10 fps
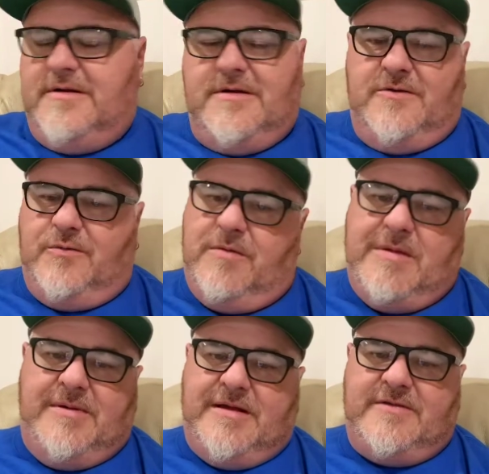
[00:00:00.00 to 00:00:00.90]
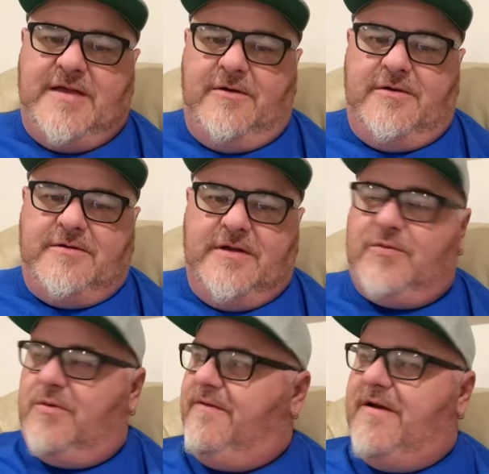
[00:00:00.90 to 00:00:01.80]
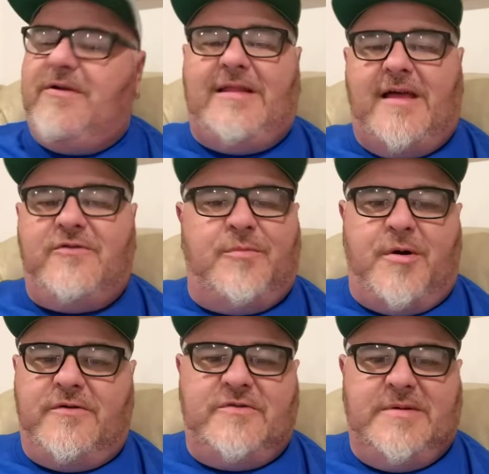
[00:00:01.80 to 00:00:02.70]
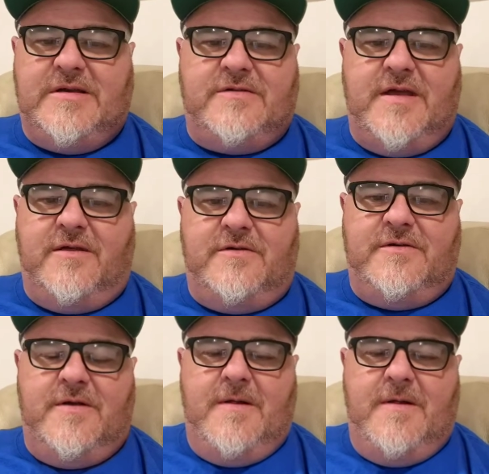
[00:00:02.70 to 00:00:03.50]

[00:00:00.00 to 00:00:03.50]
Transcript: It's one of my biggest sellers. It's one of every laser person's biggest sellers.